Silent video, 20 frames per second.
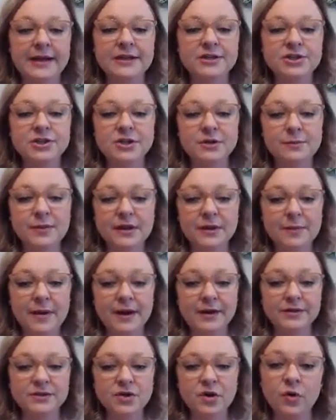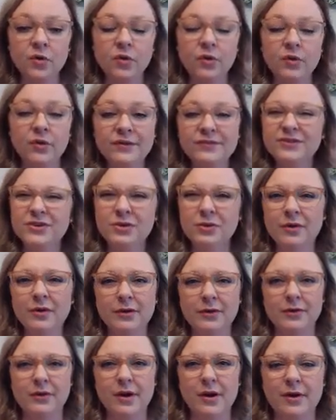it should be about a total of
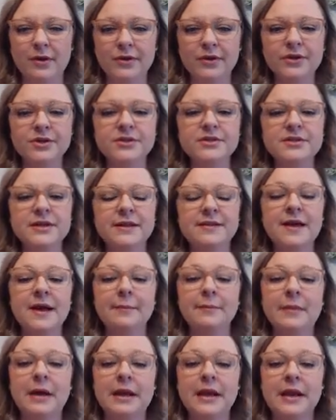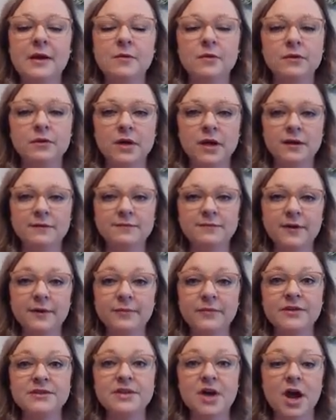$200, and that money will come from
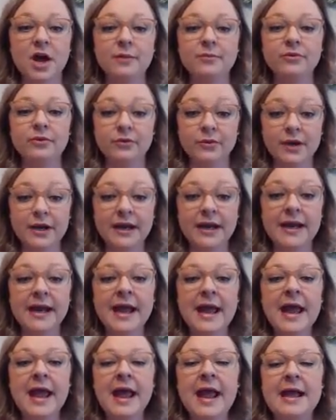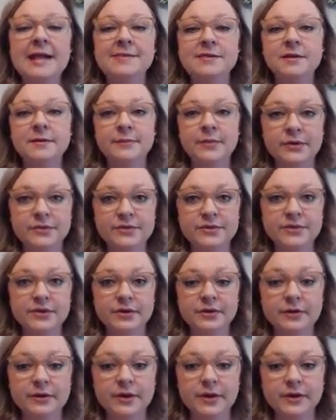the top 3 in the booster
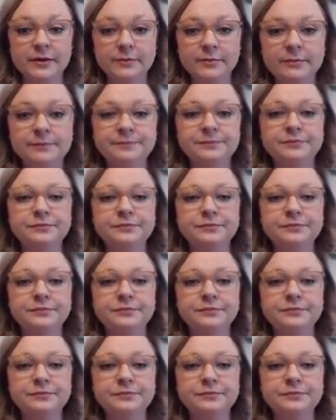club.